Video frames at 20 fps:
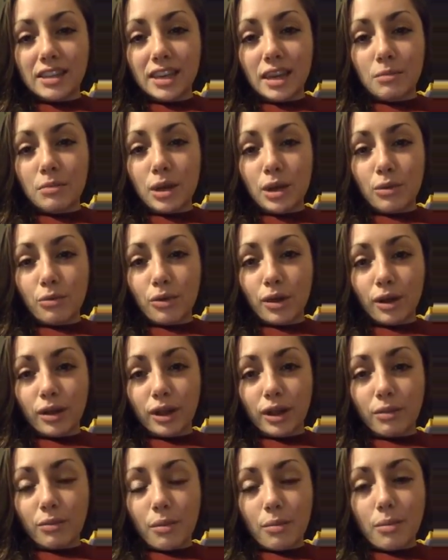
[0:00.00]
I mean,
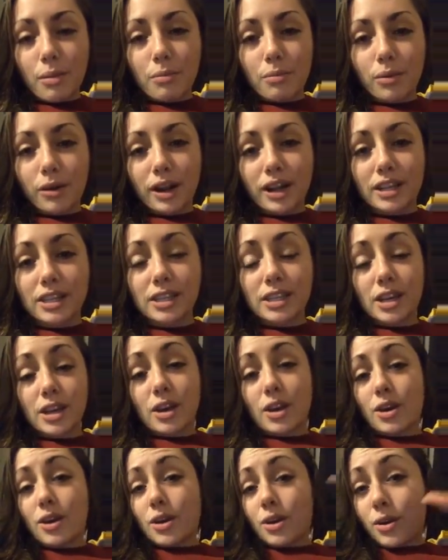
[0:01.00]
really, remember, it's
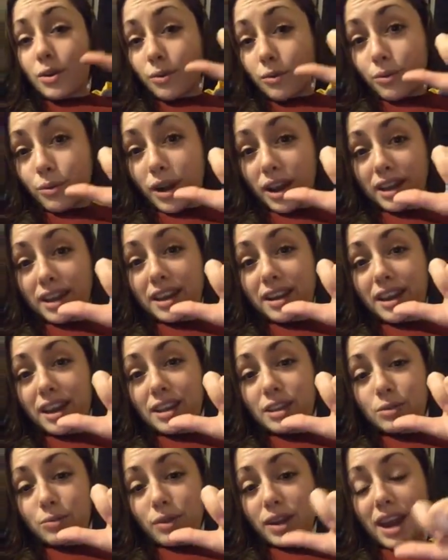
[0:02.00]

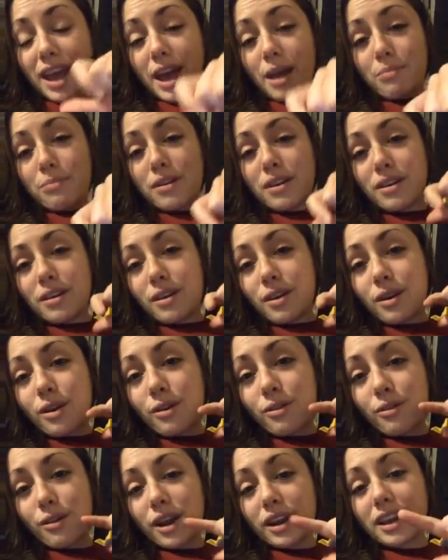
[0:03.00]
recognize what happened,
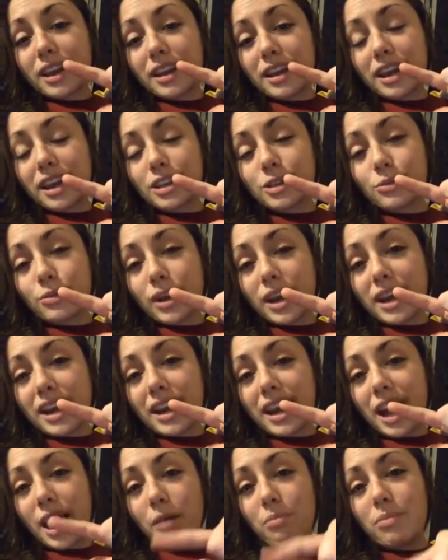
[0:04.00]
recognize why it
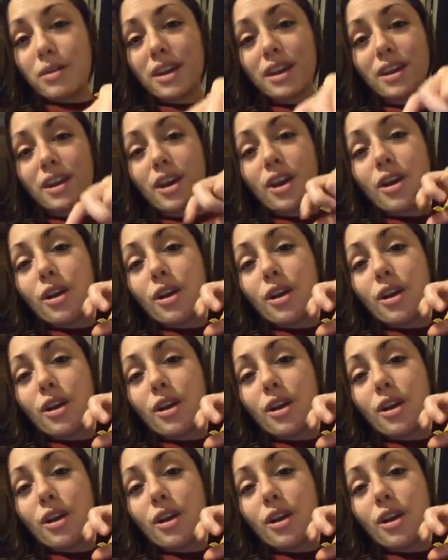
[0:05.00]
happened,